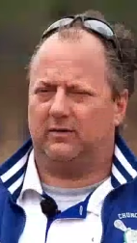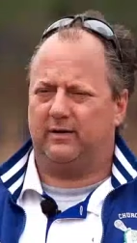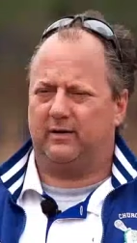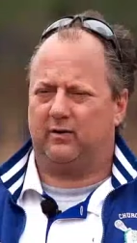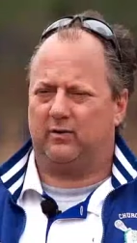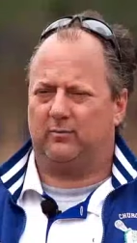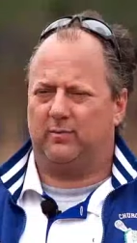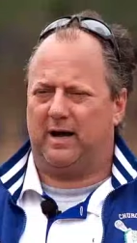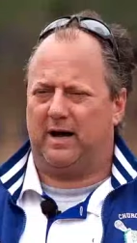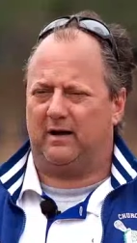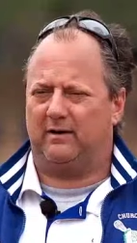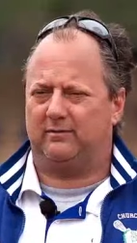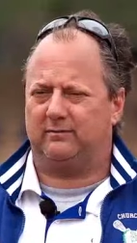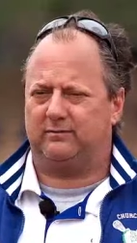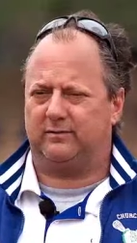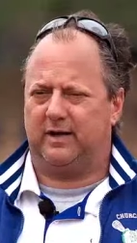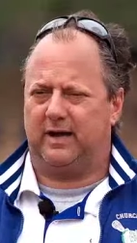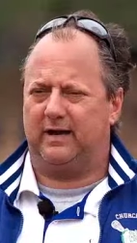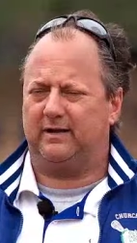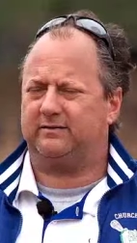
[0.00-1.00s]
There are about
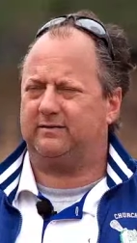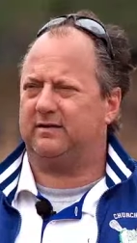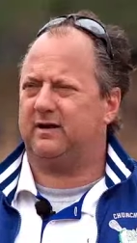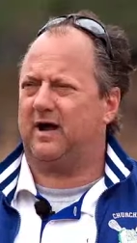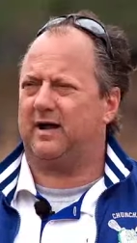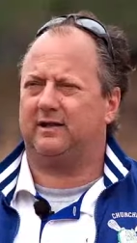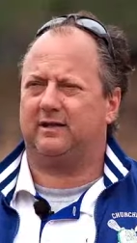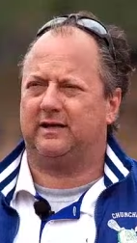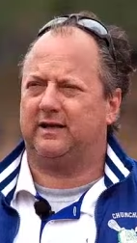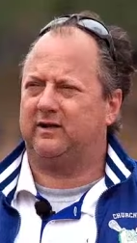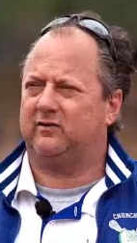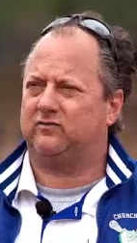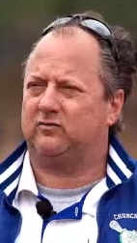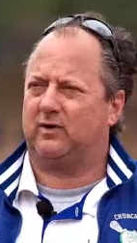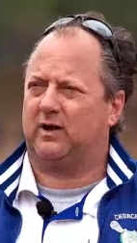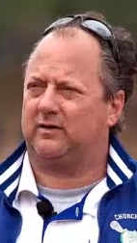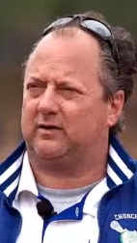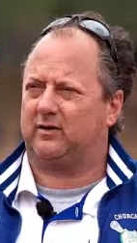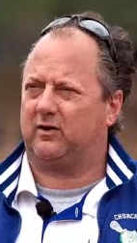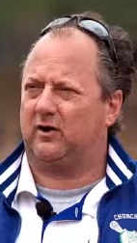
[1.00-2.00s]
eight to nine leagues around the